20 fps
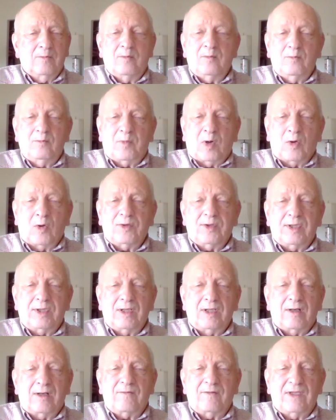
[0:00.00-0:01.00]
Both
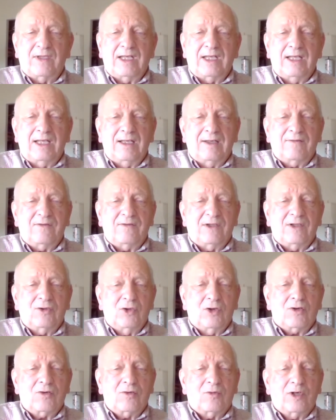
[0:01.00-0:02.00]
of the, if you
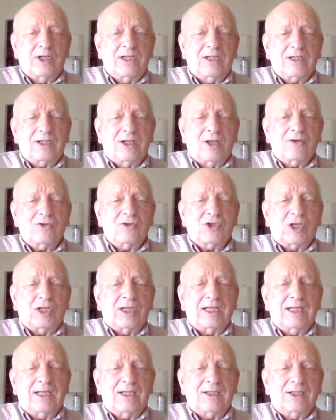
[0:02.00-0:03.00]
look real
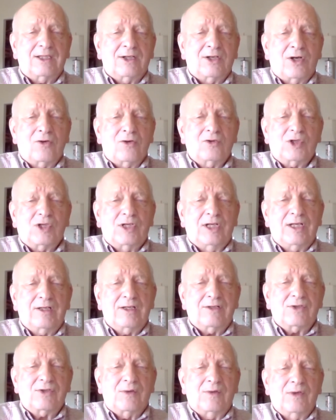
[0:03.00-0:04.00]
closely at the nose
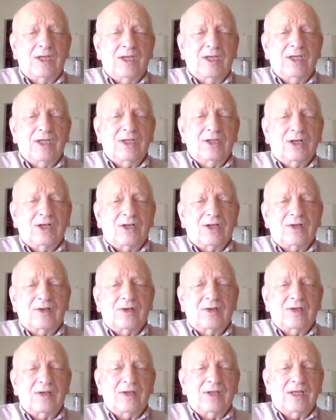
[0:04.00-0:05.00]
gears
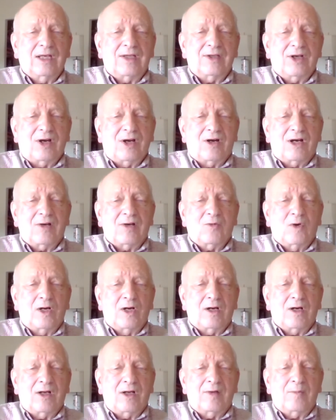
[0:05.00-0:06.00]
and the
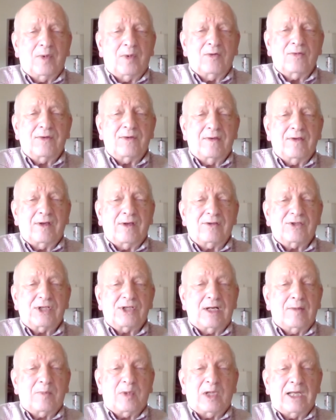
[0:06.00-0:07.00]
hardware on both of those
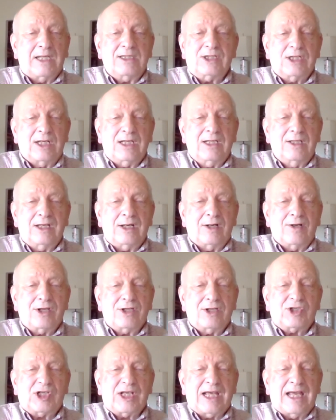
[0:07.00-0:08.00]
airplanes, they're the
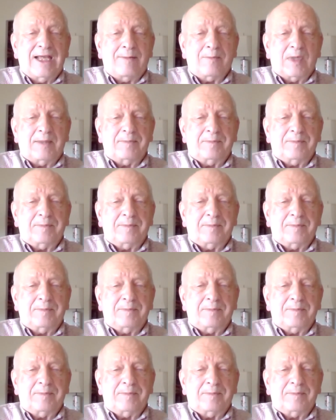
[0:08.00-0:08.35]
same.